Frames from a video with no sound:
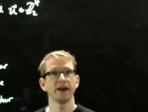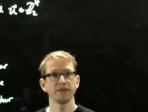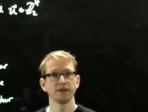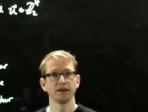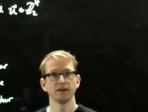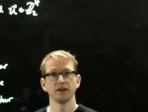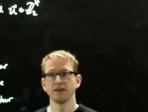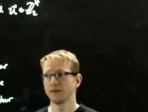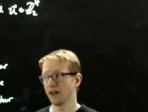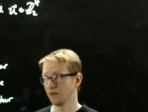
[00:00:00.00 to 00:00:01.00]
method
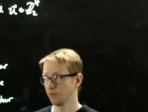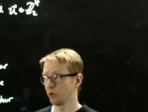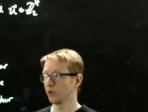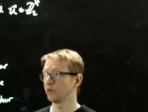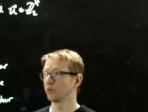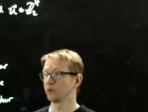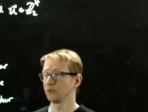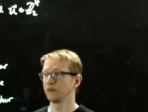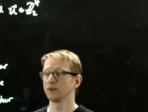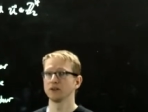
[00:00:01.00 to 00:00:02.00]
that both the
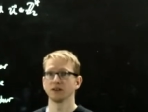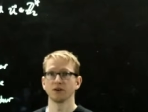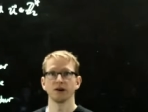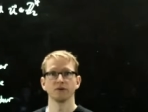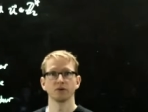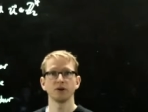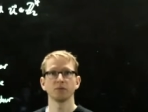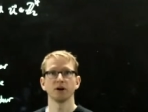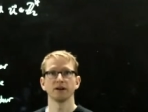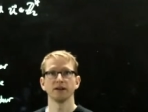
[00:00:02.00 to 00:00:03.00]
receiver and sender have agreed
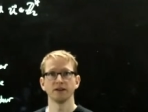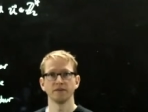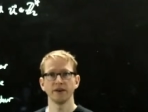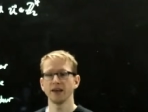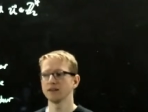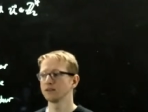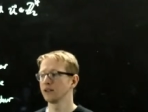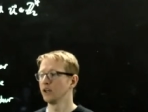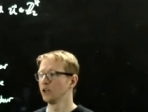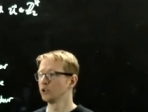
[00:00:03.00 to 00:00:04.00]
upon in advance
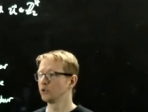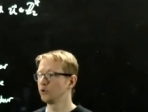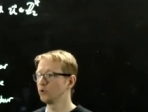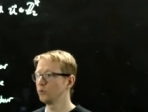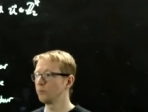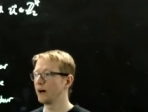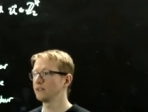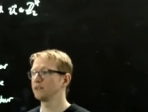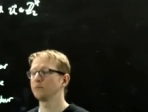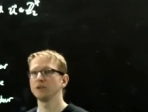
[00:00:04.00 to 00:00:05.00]
to
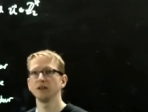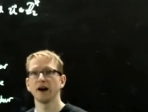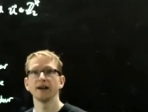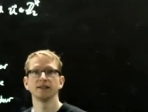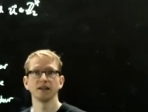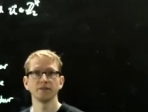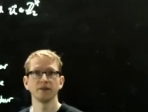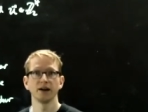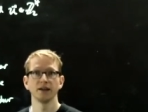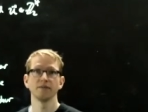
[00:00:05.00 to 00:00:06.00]
possibly
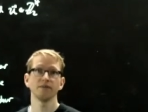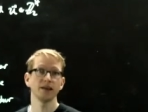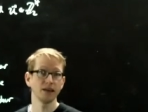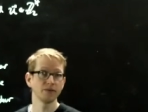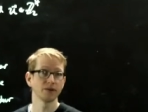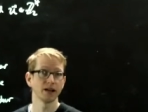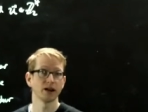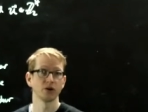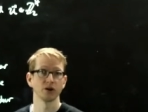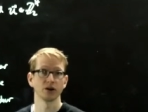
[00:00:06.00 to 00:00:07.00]
identify if an
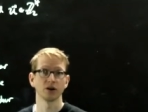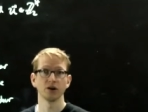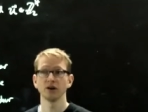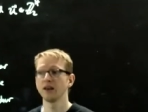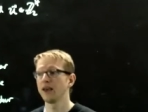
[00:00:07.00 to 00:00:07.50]
error occurred